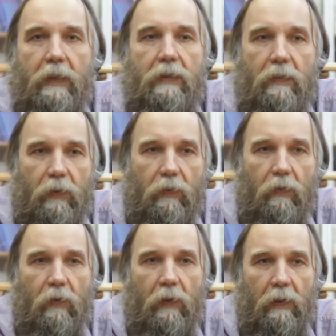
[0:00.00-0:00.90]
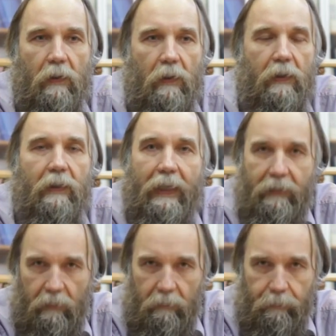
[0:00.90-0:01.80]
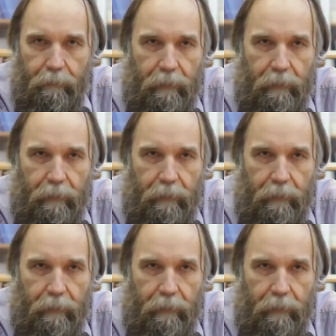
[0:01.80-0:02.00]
Individual in Latin